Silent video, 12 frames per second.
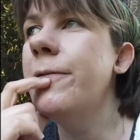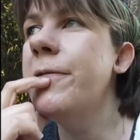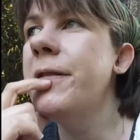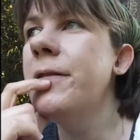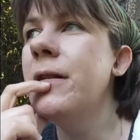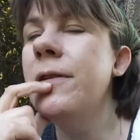
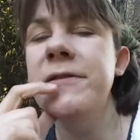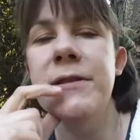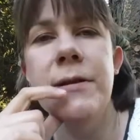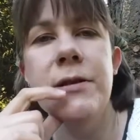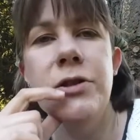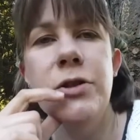
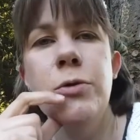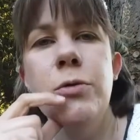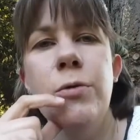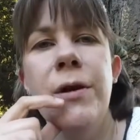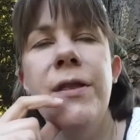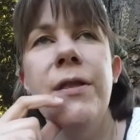lives in
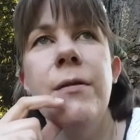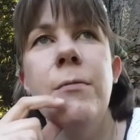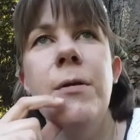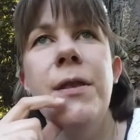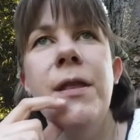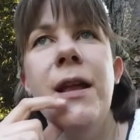tune
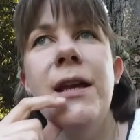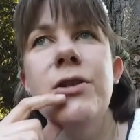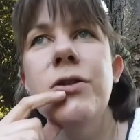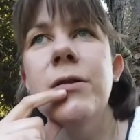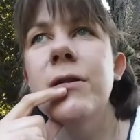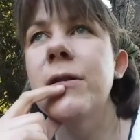with
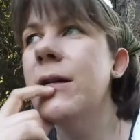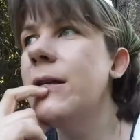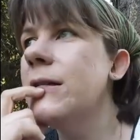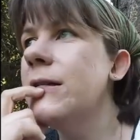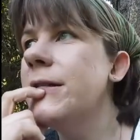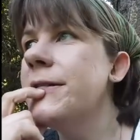nature
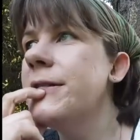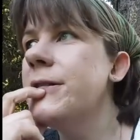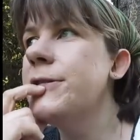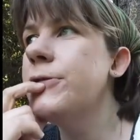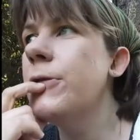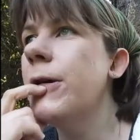and doesn't
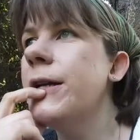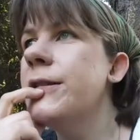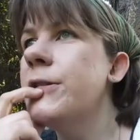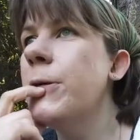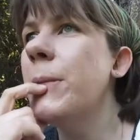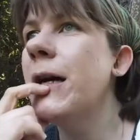destroy
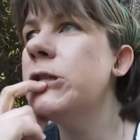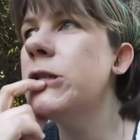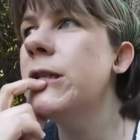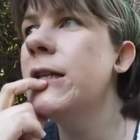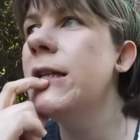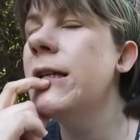it so much.